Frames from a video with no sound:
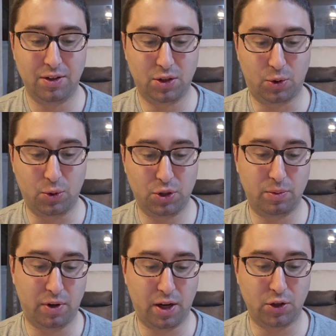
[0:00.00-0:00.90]
So
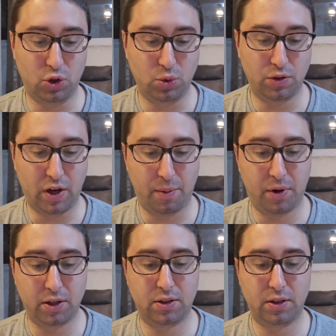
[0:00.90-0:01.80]
kusim are not Jews. The
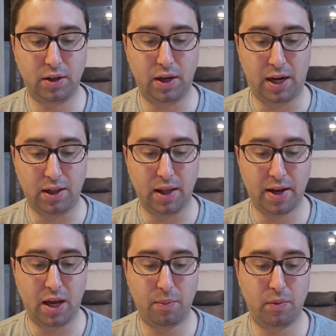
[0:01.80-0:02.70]

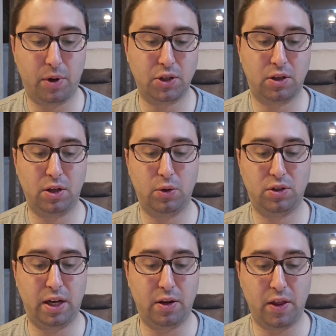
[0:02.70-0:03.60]
pasuk continues
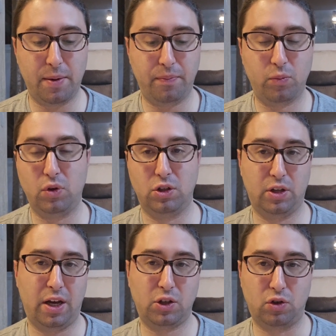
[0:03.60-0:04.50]
to say to them, which is
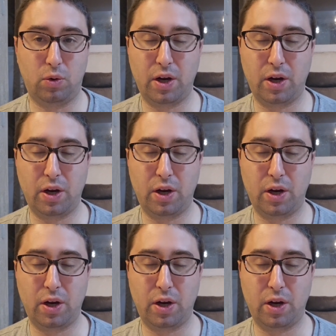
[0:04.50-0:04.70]
extra.